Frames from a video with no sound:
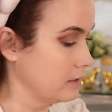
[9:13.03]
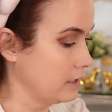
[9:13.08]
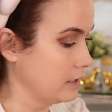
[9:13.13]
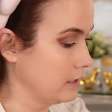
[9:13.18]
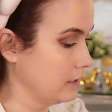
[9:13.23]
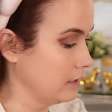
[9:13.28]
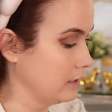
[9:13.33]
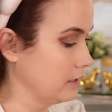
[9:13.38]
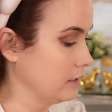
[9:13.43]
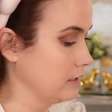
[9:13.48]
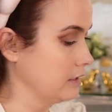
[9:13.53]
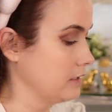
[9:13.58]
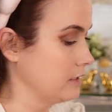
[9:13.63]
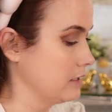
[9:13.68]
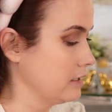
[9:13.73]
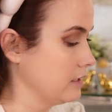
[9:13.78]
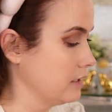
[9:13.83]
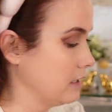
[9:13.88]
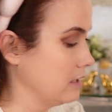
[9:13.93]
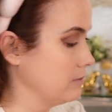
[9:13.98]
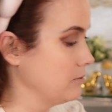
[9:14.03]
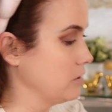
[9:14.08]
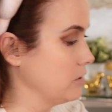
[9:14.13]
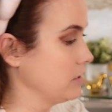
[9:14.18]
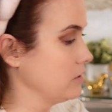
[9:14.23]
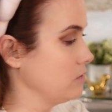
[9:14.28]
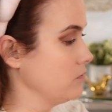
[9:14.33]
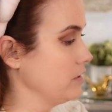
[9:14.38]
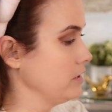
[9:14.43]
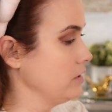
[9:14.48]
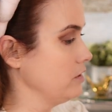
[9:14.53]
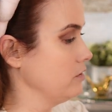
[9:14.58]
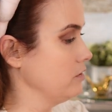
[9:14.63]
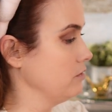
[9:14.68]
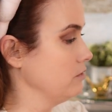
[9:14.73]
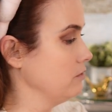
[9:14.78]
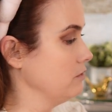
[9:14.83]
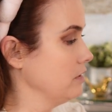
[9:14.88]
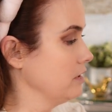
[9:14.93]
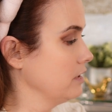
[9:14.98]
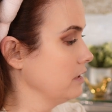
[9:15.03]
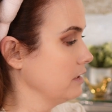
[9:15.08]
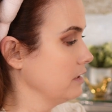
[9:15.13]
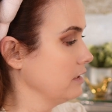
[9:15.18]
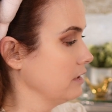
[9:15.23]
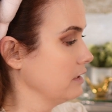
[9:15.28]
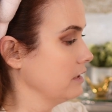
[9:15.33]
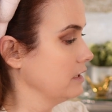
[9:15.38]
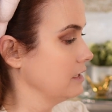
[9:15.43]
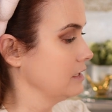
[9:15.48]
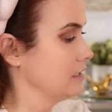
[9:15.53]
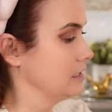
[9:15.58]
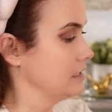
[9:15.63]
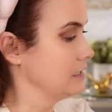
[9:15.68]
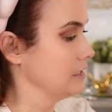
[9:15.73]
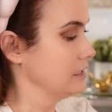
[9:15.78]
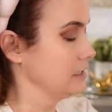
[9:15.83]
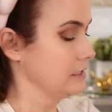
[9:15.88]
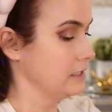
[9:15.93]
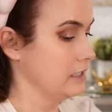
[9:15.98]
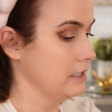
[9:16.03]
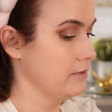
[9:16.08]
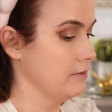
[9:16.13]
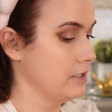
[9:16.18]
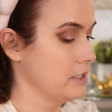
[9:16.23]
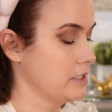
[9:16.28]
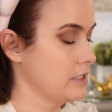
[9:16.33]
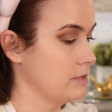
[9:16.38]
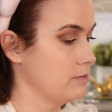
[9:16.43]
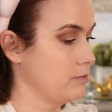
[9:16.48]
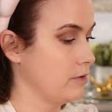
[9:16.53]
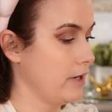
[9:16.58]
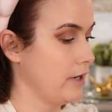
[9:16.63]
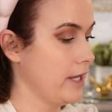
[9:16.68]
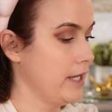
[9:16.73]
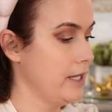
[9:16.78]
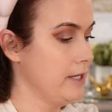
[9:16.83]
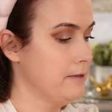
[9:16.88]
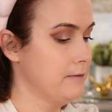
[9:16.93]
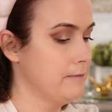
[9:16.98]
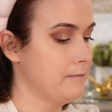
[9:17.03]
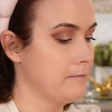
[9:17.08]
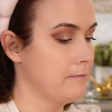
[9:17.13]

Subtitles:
And I'm just going to give it a spray.